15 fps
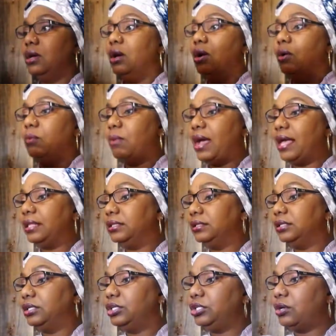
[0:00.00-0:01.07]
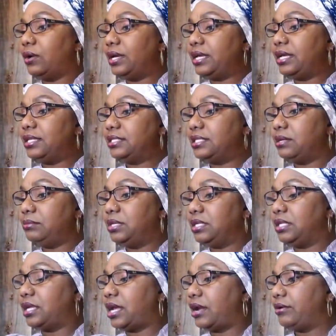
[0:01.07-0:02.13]
Well, your
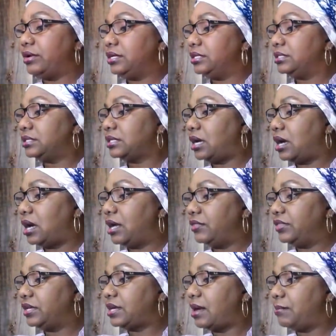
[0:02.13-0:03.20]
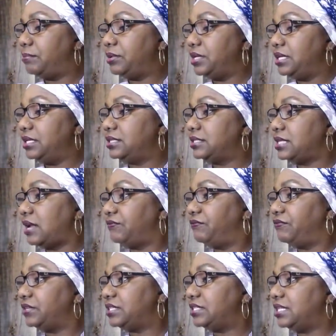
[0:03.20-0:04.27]
intermediaries are the companies
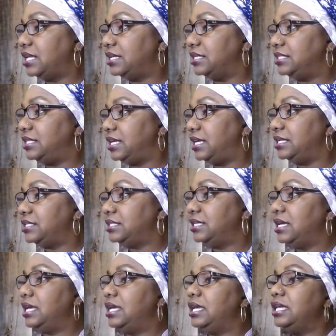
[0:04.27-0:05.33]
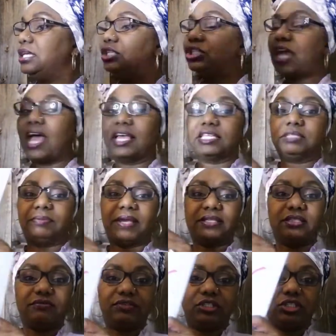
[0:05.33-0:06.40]
that facilitate each
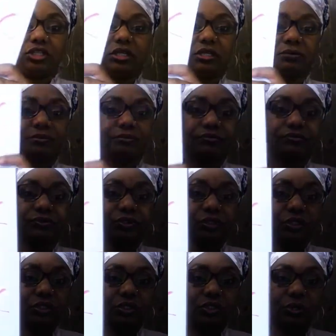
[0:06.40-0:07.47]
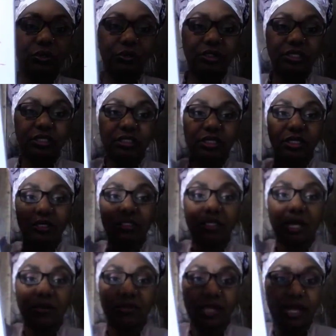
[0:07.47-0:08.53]
aspect of the chain. So these are your
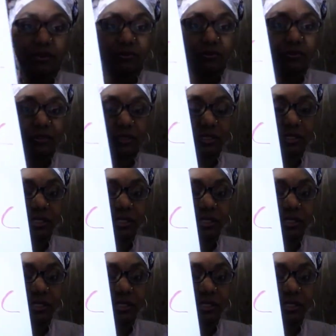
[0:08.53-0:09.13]
down arrows.